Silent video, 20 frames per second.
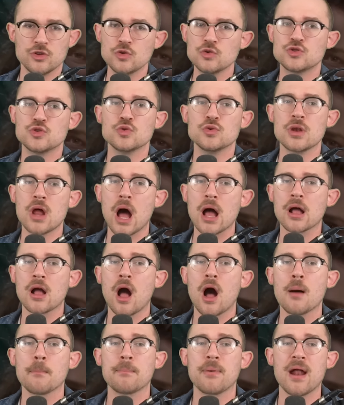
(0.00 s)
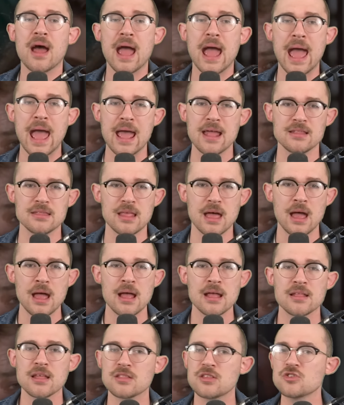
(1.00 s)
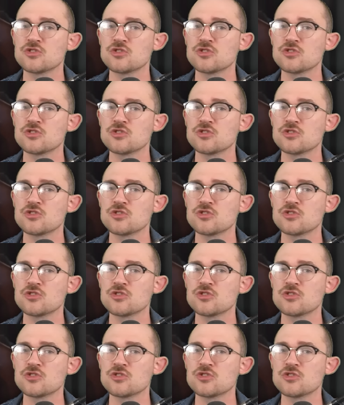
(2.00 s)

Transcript: do not comprehend that this